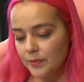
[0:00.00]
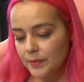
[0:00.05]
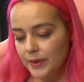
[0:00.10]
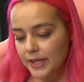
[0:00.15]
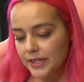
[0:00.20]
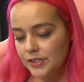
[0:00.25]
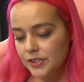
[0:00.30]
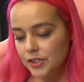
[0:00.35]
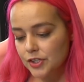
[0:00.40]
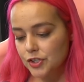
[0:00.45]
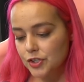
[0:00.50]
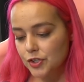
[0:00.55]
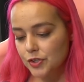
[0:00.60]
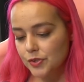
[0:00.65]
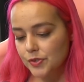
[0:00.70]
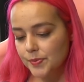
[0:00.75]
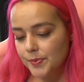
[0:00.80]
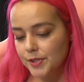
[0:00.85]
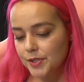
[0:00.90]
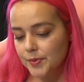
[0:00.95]
mice could
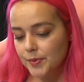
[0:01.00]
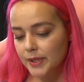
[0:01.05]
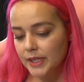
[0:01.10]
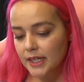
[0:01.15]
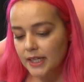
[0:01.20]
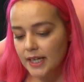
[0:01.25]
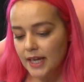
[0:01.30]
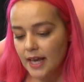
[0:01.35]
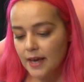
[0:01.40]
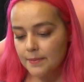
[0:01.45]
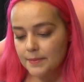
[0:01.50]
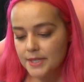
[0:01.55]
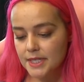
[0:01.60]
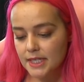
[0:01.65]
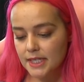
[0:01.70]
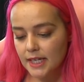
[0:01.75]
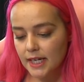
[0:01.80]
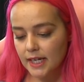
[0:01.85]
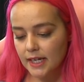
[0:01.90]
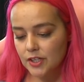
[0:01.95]
choose between an
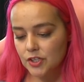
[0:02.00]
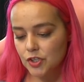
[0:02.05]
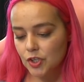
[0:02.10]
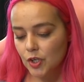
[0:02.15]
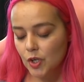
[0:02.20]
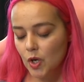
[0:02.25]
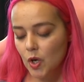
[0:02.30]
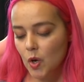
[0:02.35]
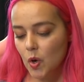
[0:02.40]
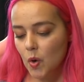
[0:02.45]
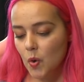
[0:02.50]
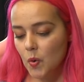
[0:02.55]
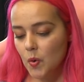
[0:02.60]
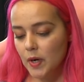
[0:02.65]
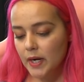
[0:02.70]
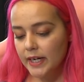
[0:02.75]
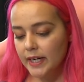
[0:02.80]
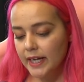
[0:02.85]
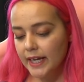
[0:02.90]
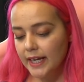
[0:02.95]
empty cage
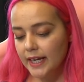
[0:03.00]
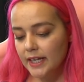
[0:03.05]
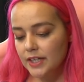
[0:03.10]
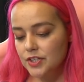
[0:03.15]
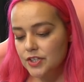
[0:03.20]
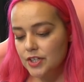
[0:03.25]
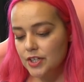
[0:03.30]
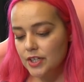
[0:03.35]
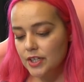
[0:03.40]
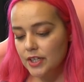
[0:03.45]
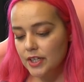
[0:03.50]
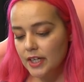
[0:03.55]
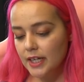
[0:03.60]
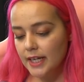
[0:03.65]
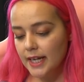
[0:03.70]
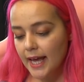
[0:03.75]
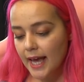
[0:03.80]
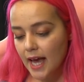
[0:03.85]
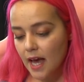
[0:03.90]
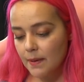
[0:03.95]
or a cage
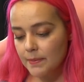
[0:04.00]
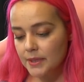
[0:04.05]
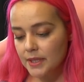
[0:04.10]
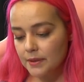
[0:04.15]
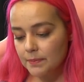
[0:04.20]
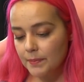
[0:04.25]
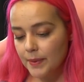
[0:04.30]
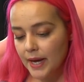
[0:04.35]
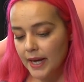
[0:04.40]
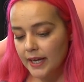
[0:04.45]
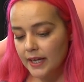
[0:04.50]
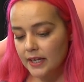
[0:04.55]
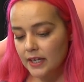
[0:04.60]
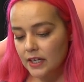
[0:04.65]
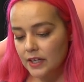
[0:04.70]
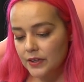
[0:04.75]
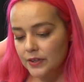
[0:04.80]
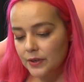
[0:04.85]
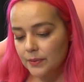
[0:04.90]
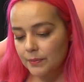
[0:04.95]
inhabited by
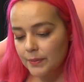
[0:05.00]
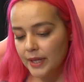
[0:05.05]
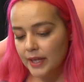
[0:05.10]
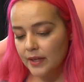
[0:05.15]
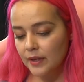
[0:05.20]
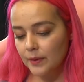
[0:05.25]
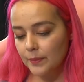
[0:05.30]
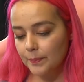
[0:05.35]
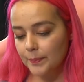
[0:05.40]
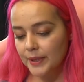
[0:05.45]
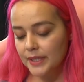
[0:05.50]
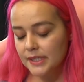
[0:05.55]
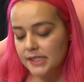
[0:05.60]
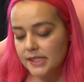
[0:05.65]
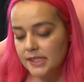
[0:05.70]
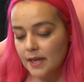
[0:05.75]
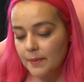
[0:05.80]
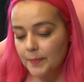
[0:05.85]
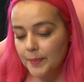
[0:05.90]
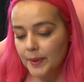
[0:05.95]
another male but
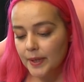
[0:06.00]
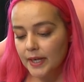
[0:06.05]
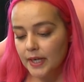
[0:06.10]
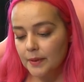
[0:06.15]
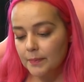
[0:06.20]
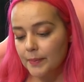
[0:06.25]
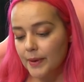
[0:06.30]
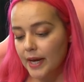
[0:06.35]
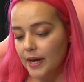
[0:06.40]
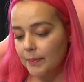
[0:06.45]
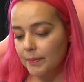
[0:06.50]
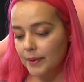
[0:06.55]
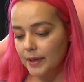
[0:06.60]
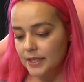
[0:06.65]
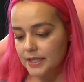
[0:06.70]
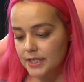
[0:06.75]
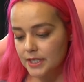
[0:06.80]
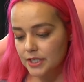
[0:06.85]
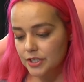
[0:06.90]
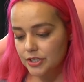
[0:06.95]
separated by a
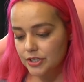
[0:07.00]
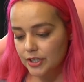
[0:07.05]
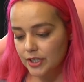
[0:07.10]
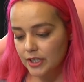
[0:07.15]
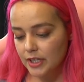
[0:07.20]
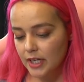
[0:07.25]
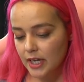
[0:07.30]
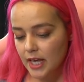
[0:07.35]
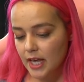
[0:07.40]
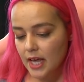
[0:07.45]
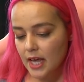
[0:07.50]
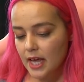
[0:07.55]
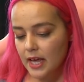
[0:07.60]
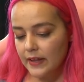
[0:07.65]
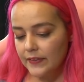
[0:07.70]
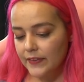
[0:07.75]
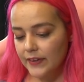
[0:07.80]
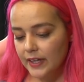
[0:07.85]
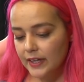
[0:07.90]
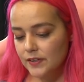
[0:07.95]
partition.
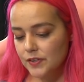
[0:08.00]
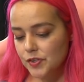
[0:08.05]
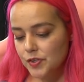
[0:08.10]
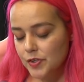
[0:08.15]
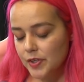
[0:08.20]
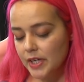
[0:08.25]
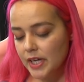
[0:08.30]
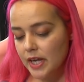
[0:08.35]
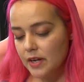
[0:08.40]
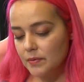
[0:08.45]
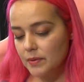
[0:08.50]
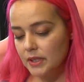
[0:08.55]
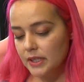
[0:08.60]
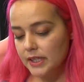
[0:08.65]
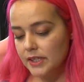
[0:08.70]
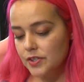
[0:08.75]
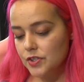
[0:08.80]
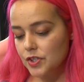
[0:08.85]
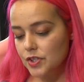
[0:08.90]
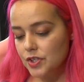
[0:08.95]
The history and
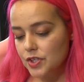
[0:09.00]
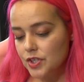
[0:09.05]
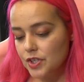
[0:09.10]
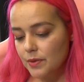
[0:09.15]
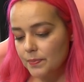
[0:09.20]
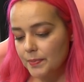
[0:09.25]
relationship